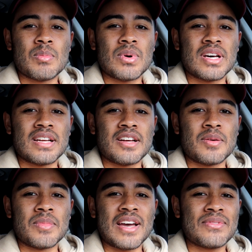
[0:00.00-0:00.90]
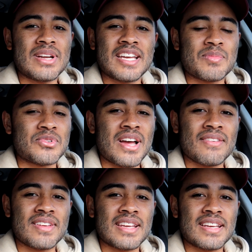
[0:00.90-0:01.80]
But after I kept
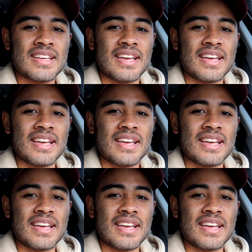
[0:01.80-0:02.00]
driving,